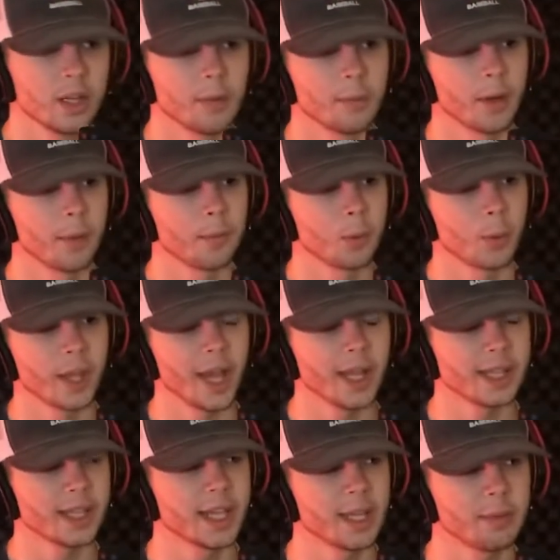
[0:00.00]
But we
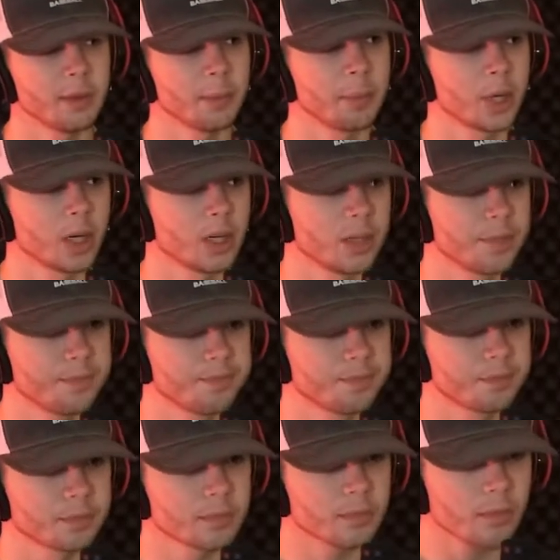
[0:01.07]
had to keep the bird
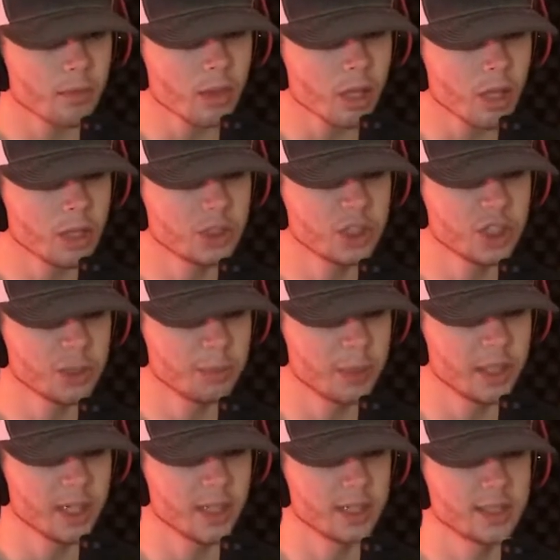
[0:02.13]
just
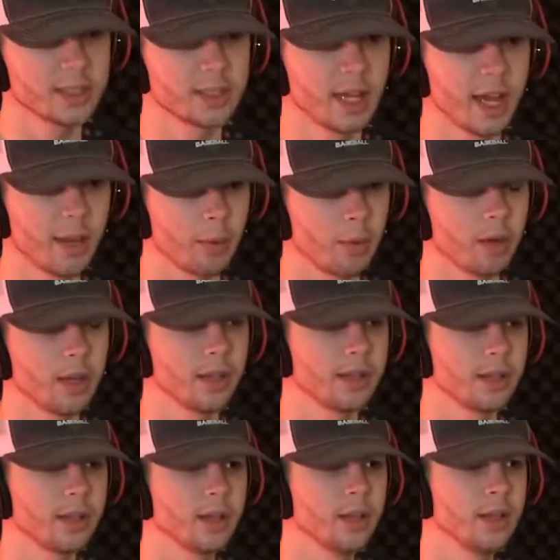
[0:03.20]
because I wanted
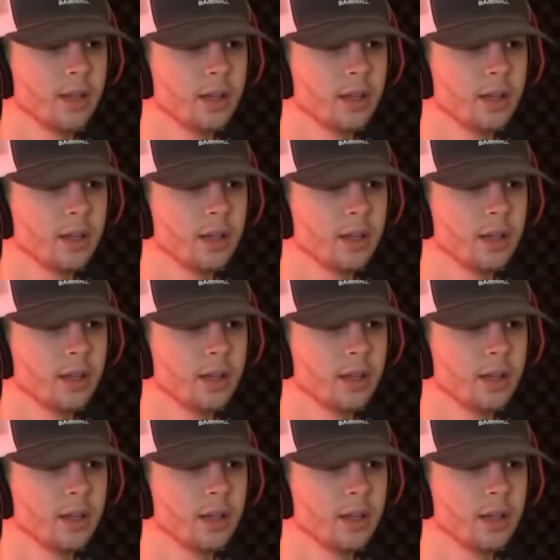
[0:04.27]
to,